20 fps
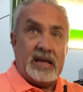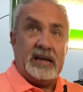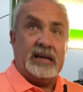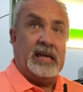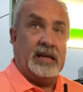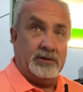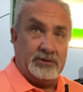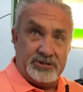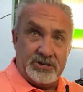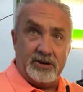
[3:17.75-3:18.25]

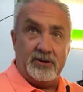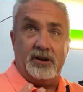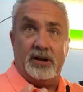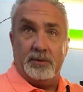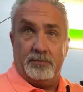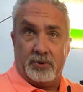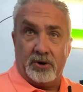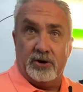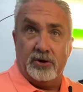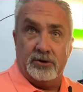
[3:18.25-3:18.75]
can generally
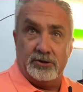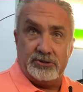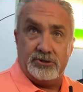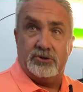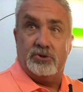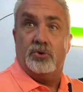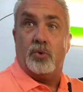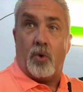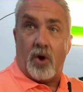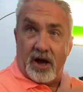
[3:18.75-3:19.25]
produce
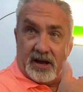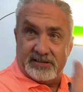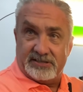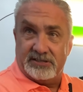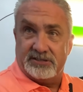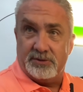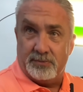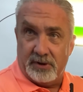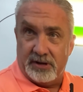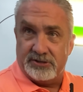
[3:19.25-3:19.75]
twice
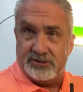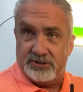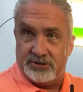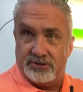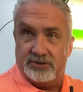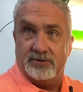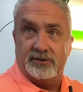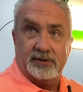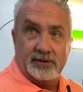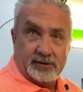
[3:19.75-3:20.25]
as
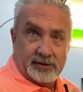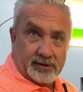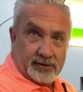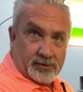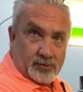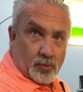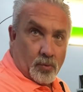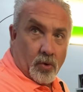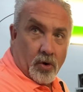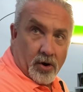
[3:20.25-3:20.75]
much
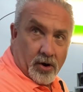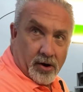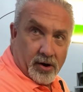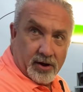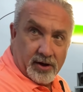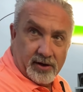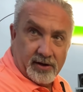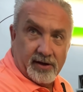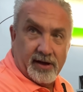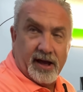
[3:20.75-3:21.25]
work
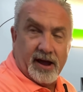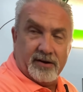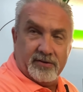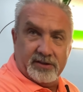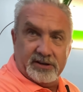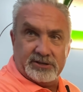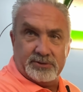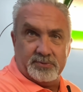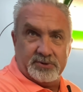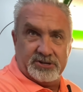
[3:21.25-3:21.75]
out of
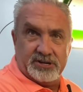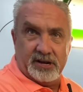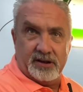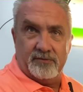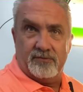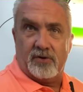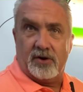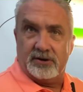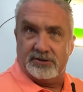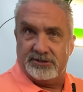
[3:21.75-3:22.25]
this
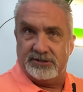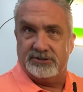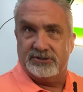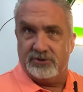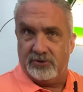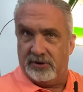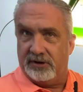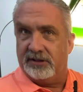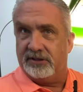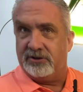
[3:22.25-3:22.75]
machine versus
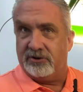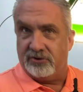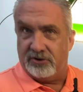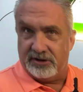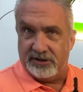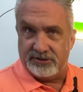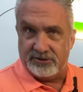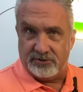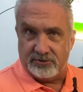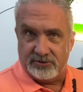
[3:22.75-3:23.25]
doing it the
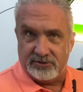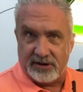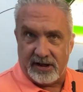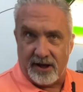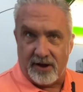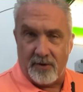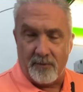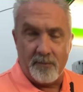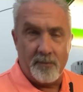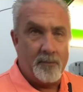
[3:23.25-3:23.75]
traditional
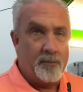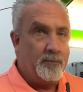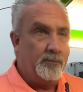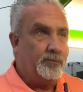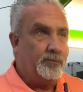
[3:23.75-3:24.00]
style.